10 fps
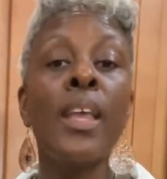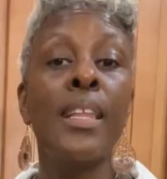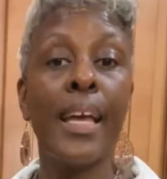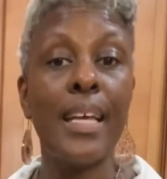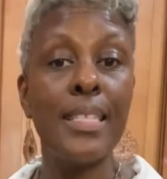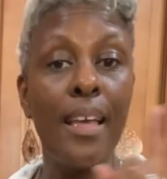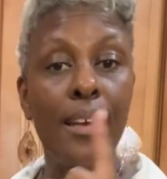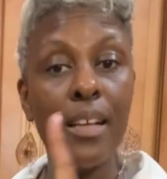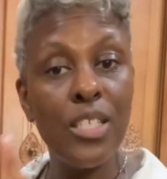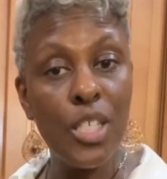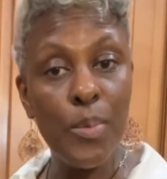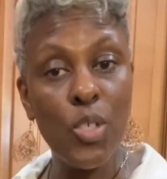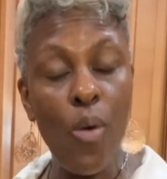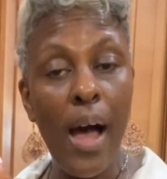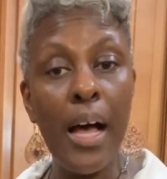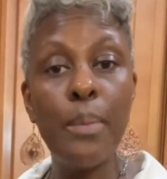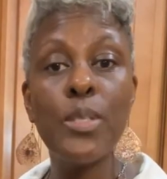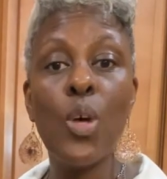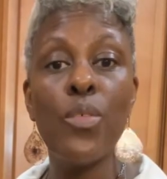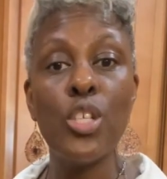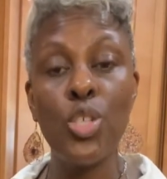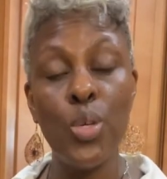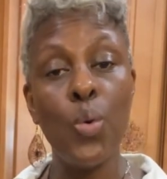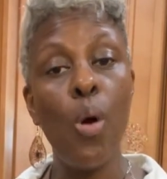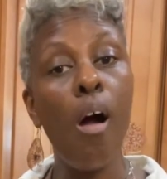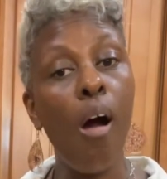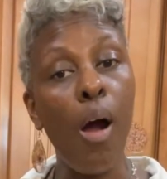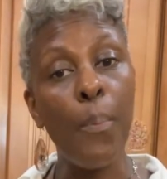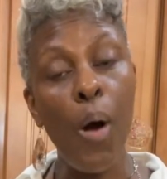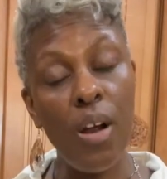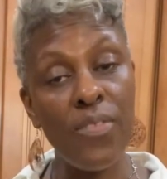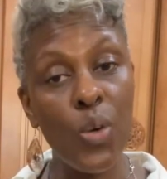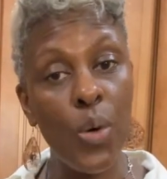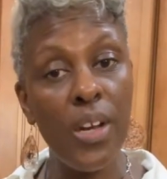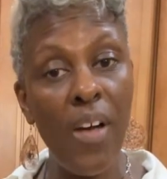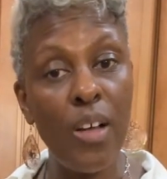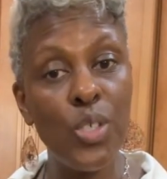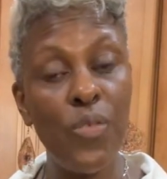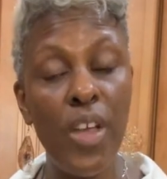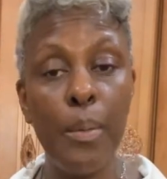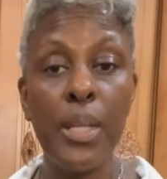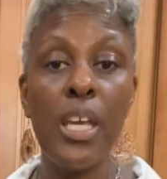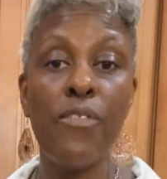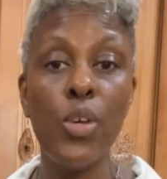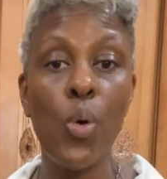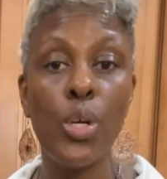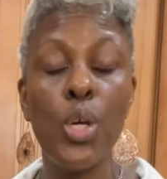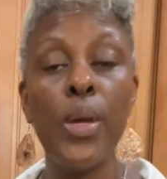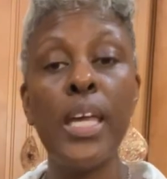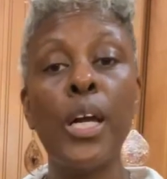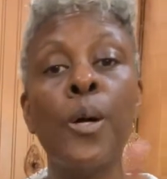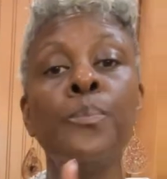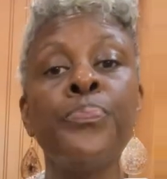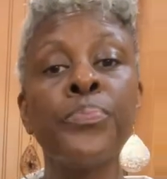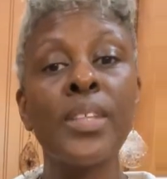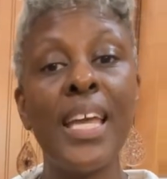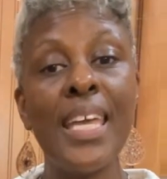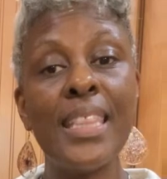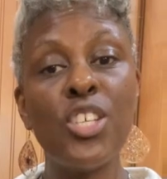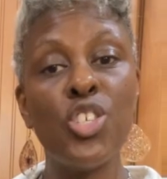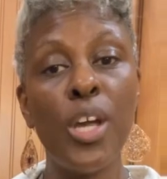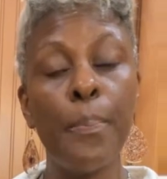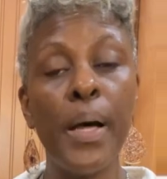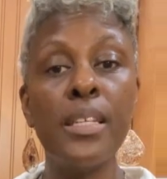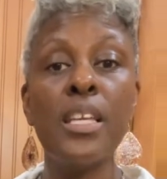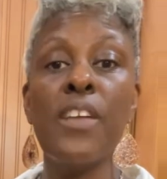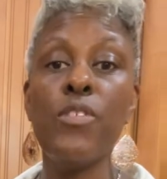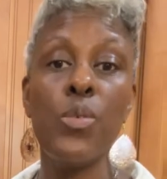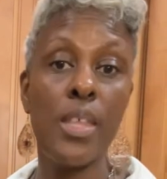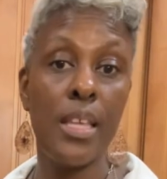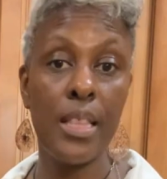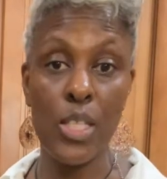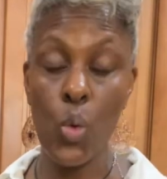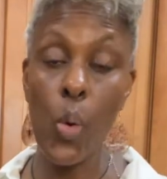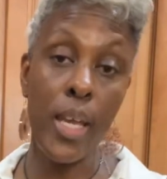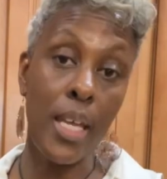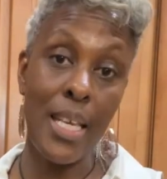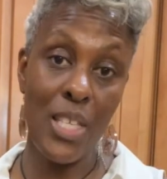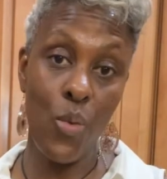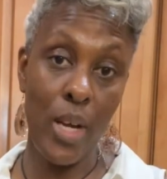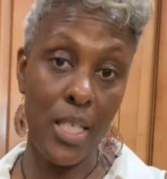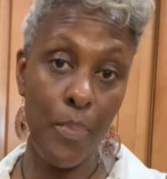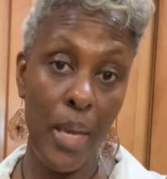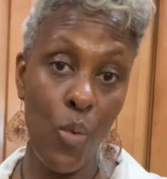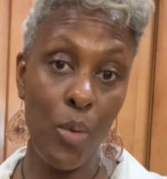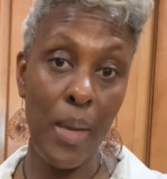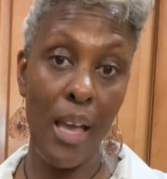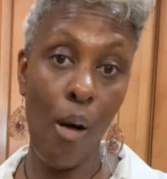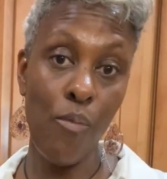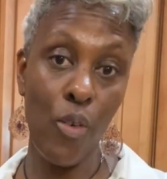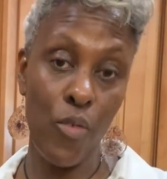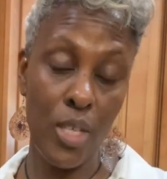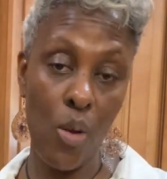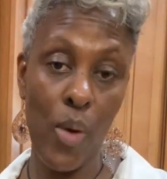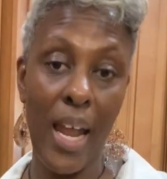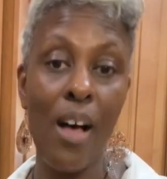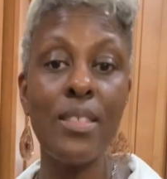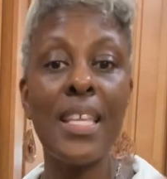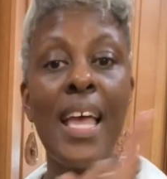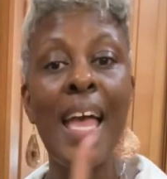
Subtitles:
Like I said, subscribe so that you are a part of the Queen of How To family. If you are new here, hit the share button if you think this quick and easy recipe would be helpful for someone else.